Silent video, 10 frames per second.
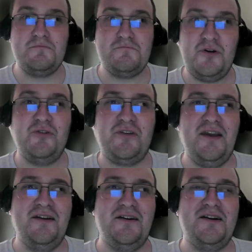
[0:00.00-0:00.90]

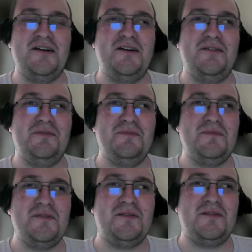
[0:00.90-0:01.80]
Okay.
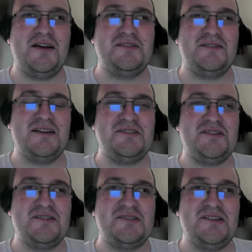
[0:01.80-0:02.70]
Let's
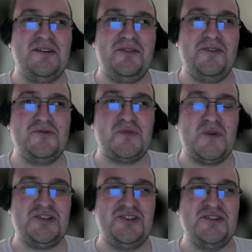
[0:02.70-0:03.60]
answer those
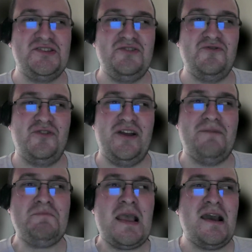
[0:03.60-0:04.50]
questions in order.
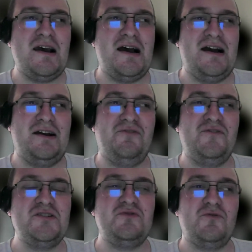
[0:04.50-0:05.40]

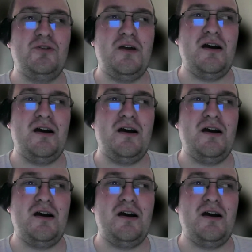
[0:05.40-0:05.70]
First of all,